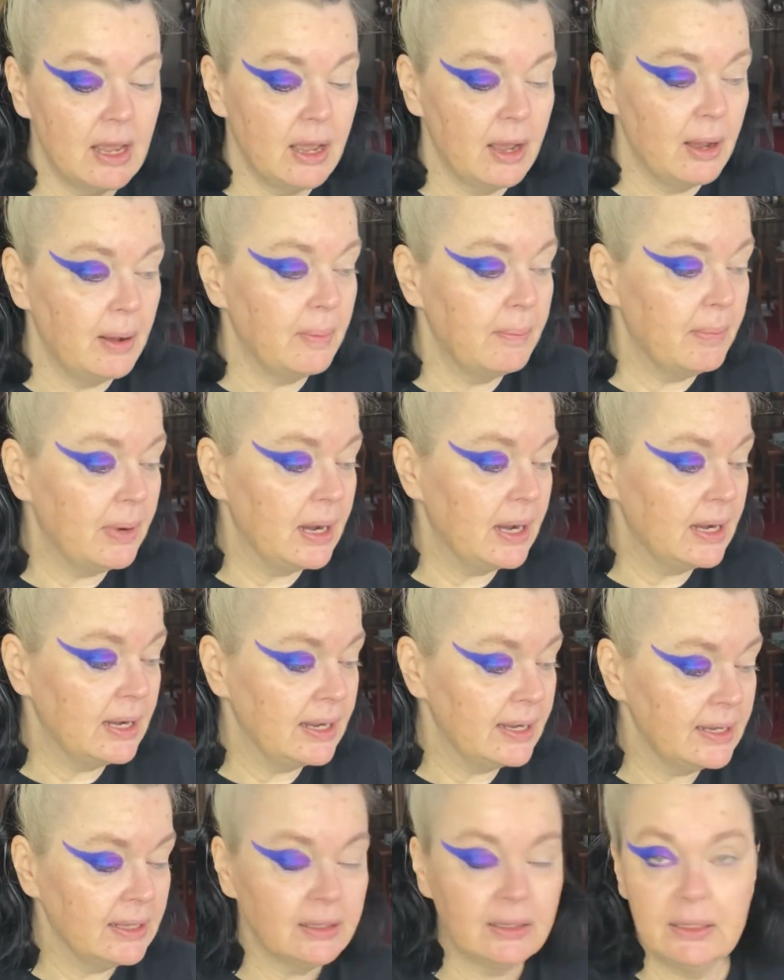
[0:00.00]
my
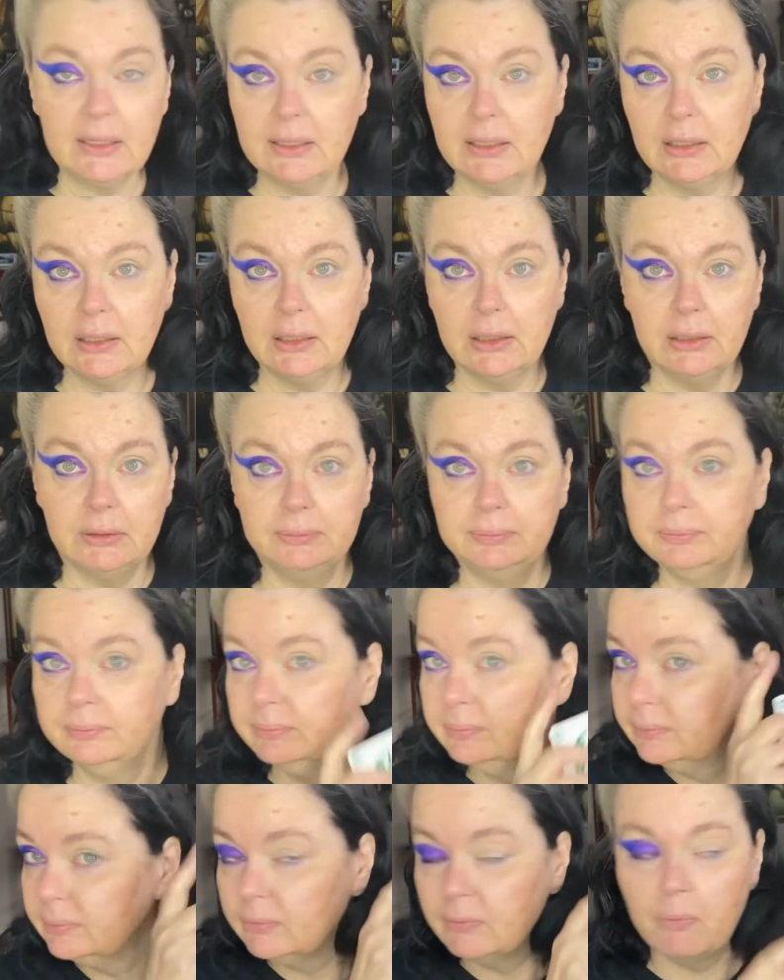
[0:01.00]
little
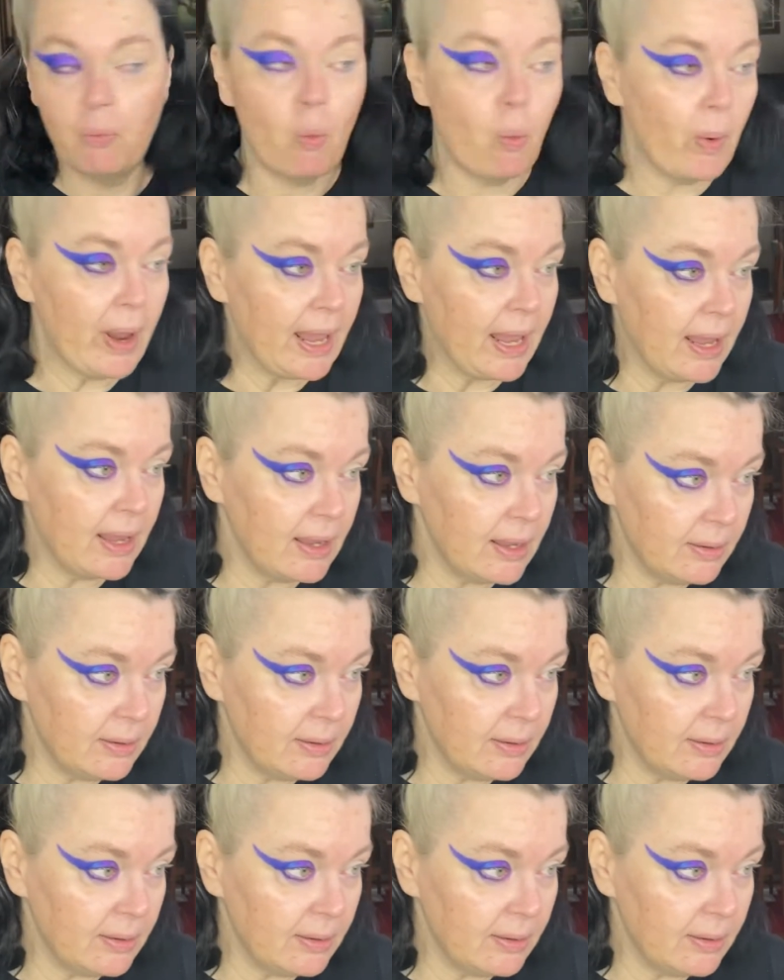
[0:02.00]
wing,